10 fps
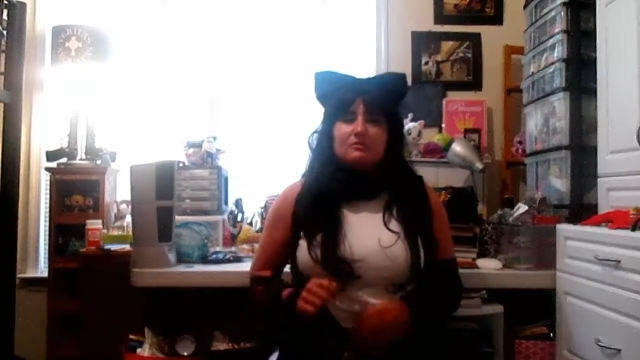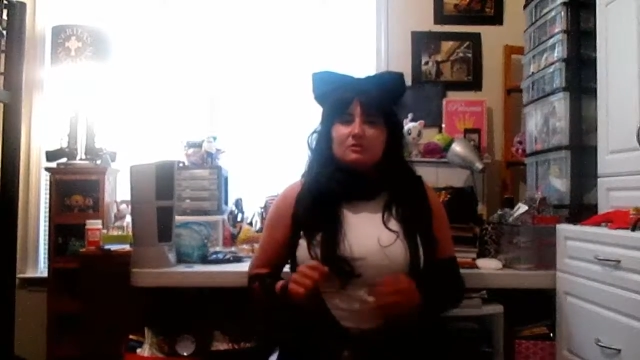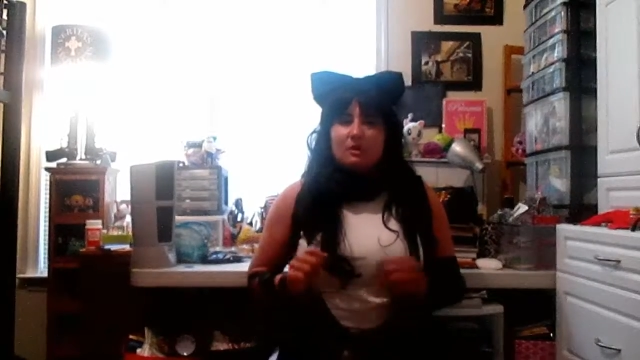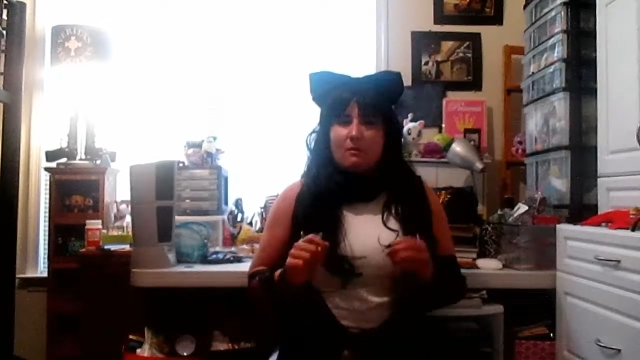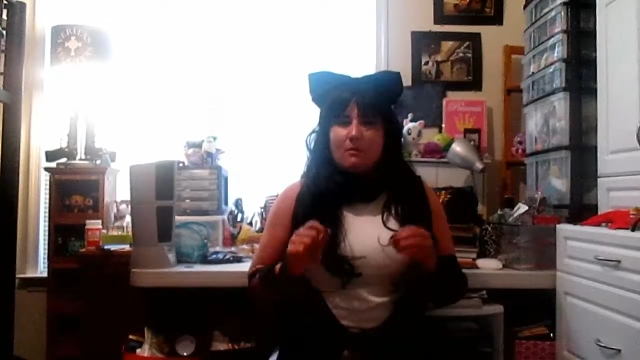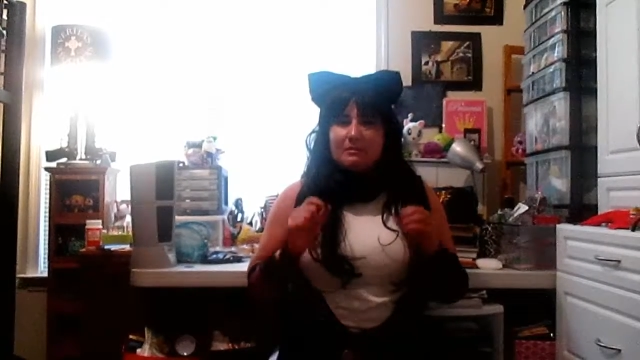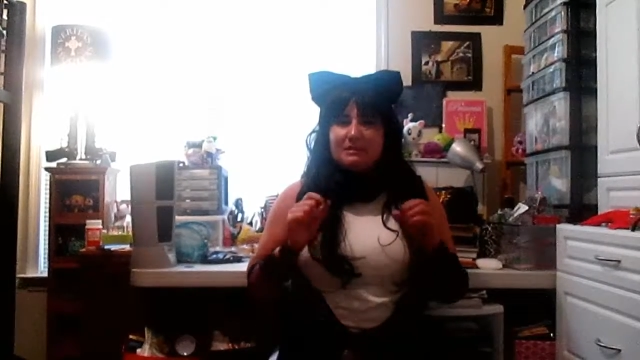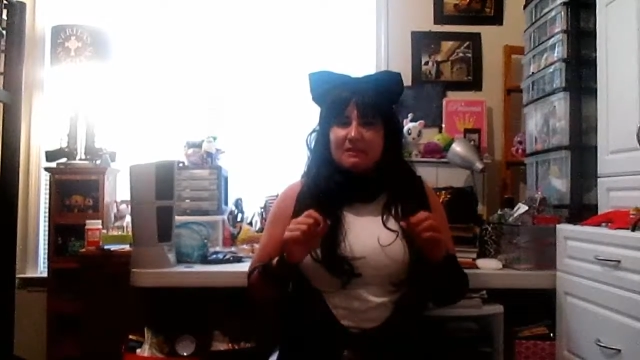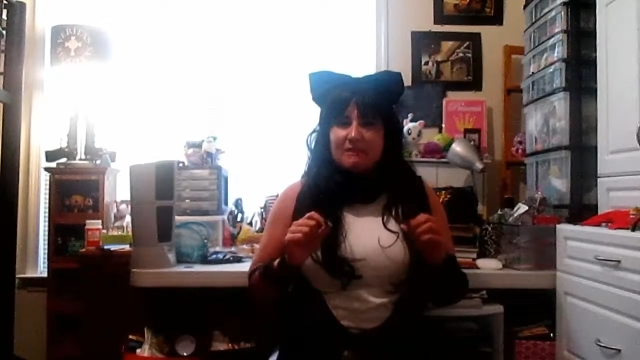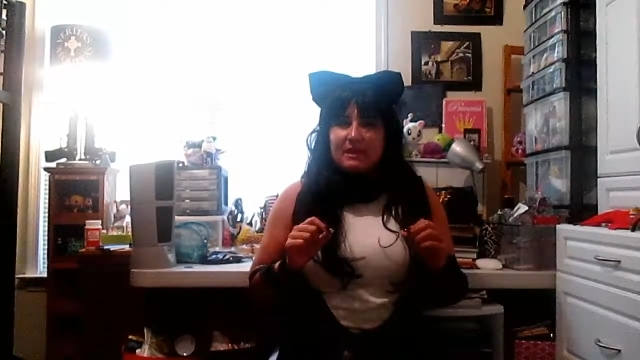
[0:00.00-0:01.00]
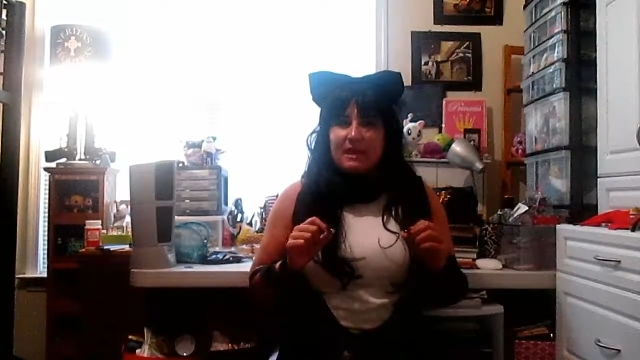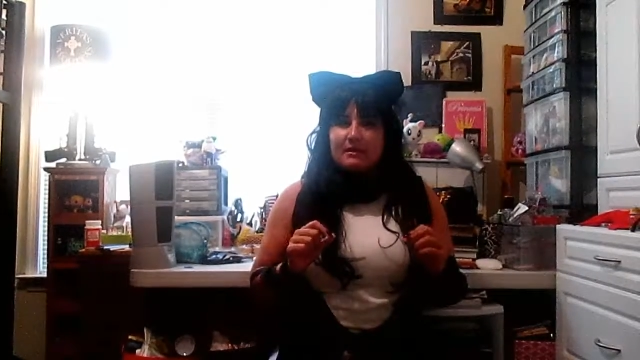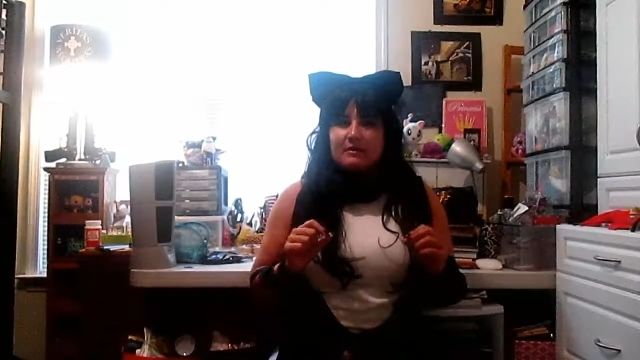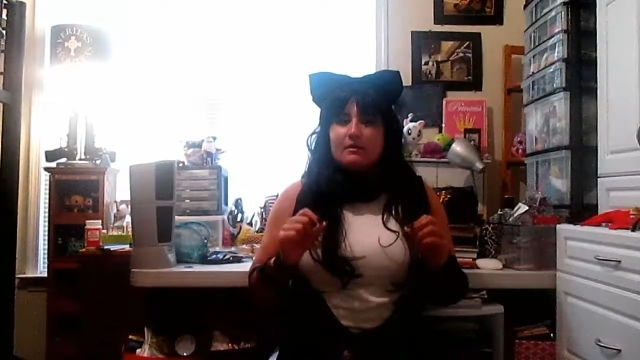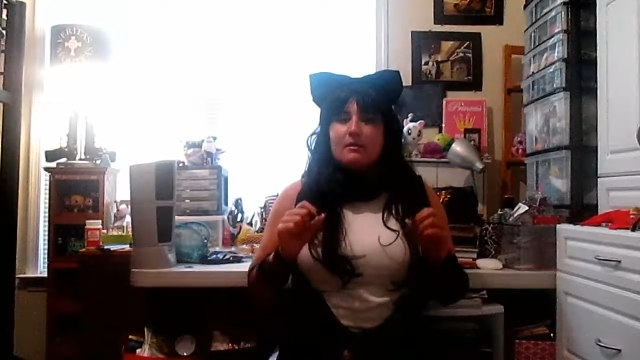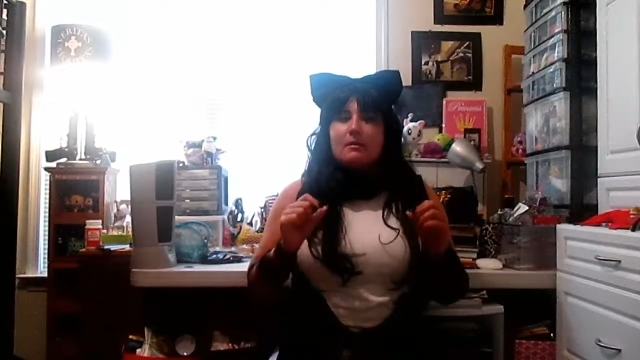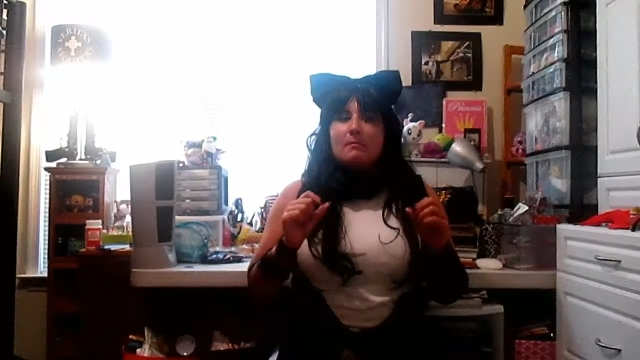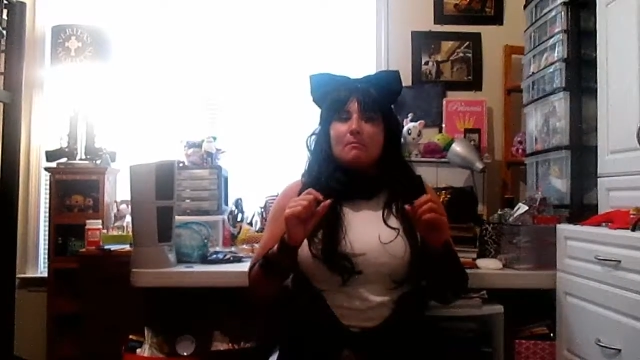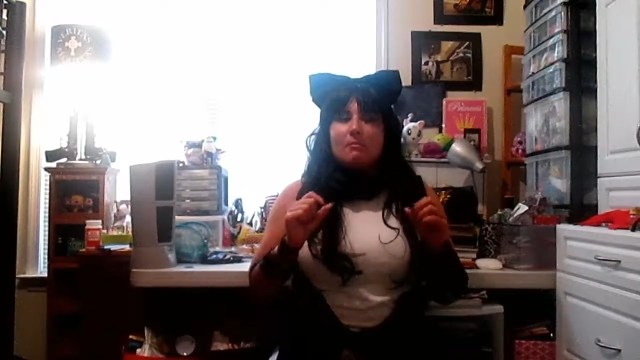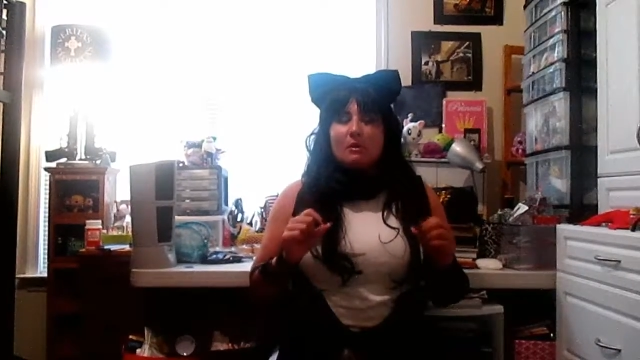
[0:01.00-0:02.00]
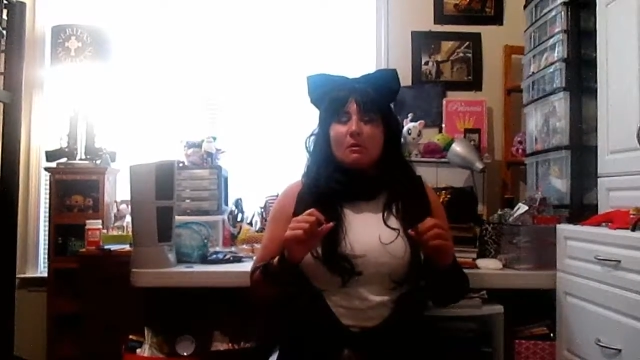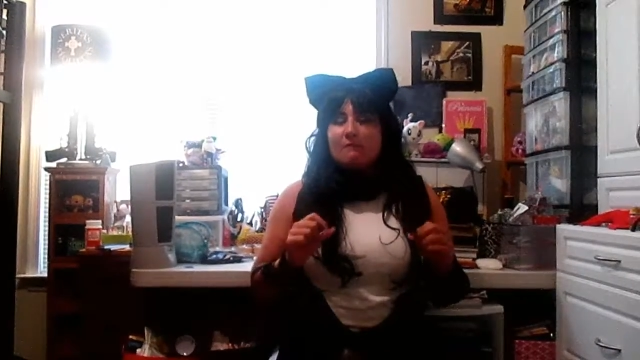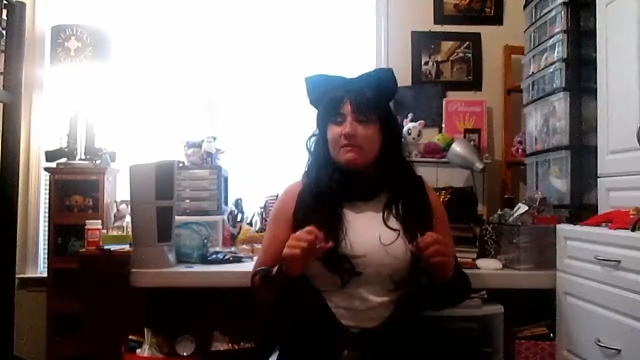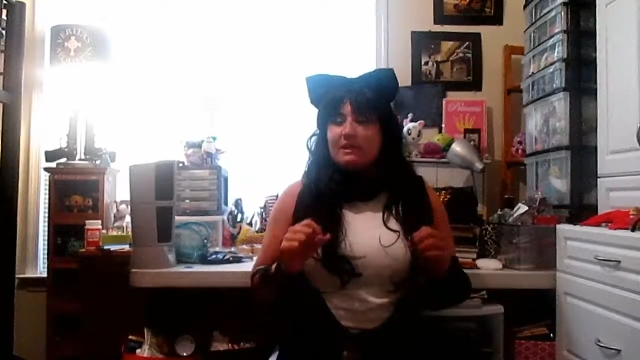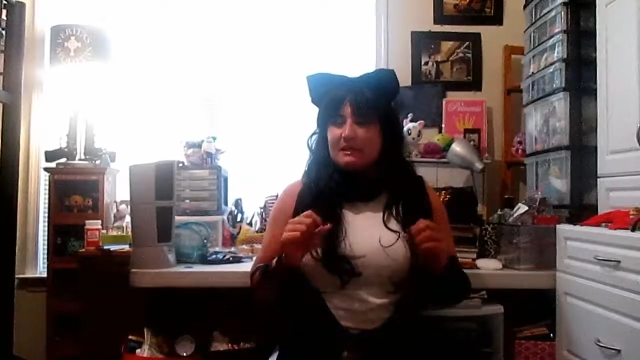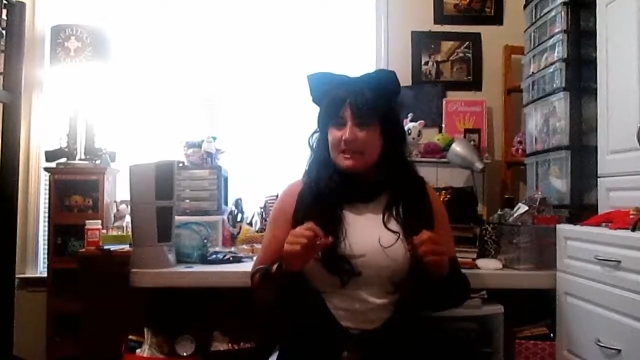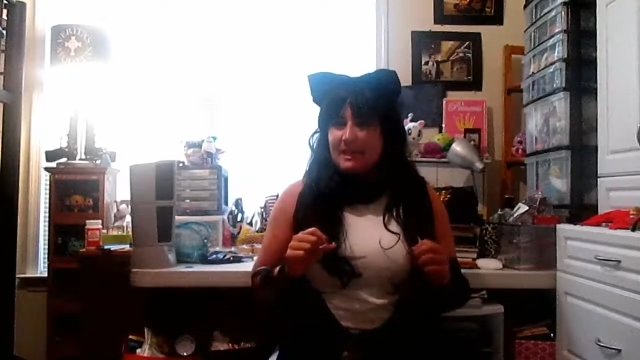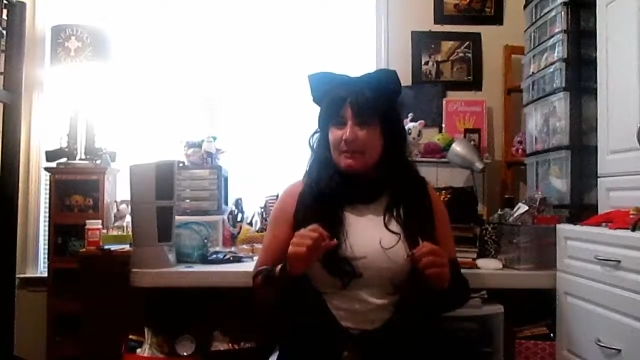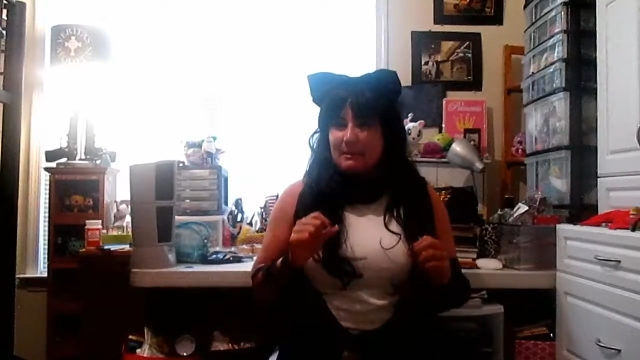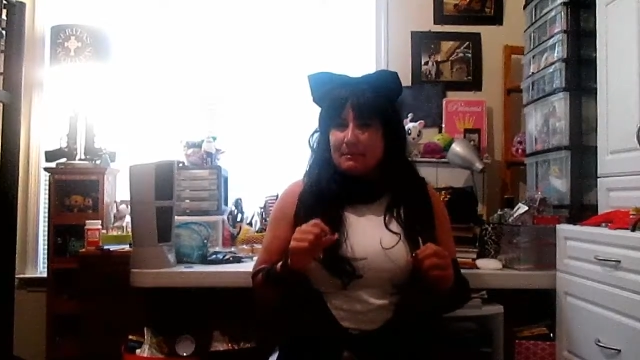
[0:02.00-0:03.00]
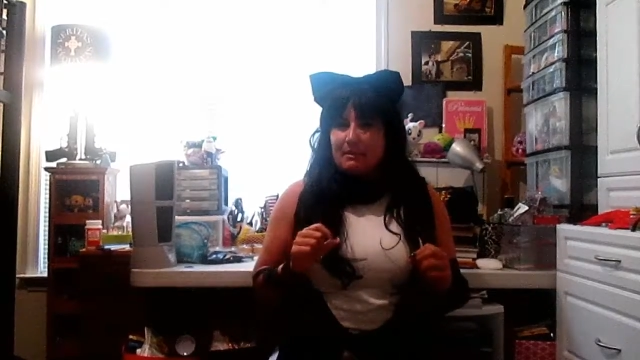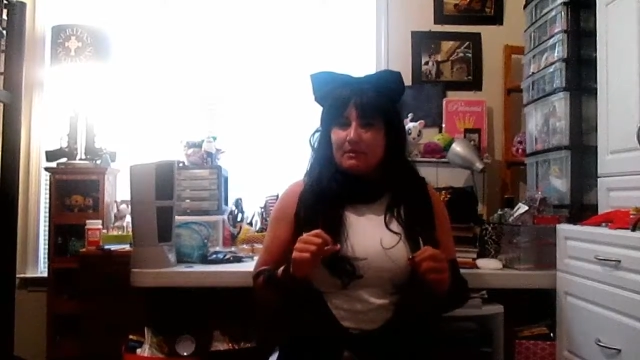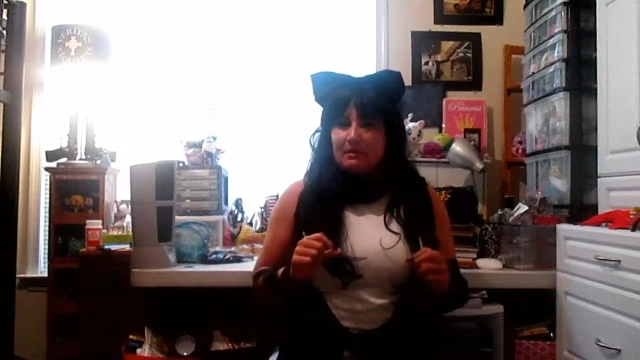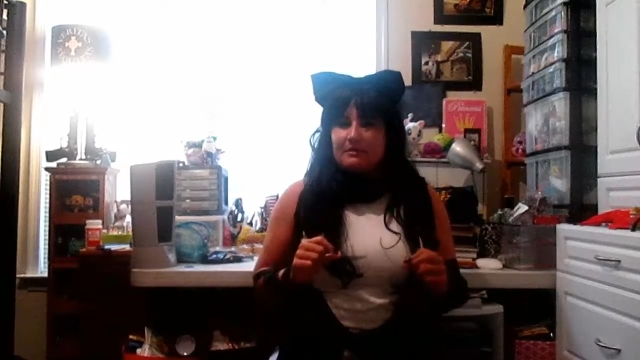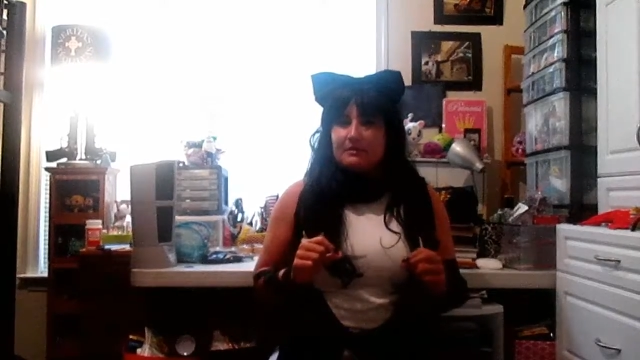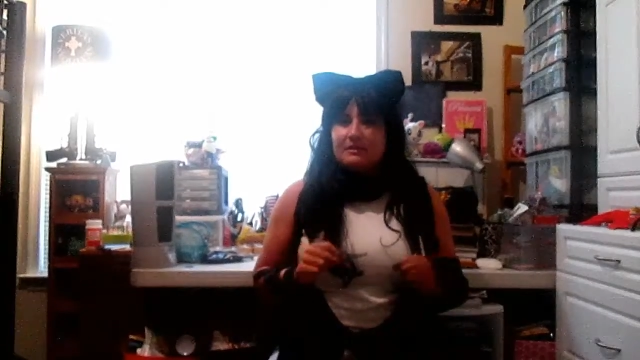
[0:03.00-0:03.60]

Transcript: so I won't be suffocating, but it won't feel like a tent when I put it on.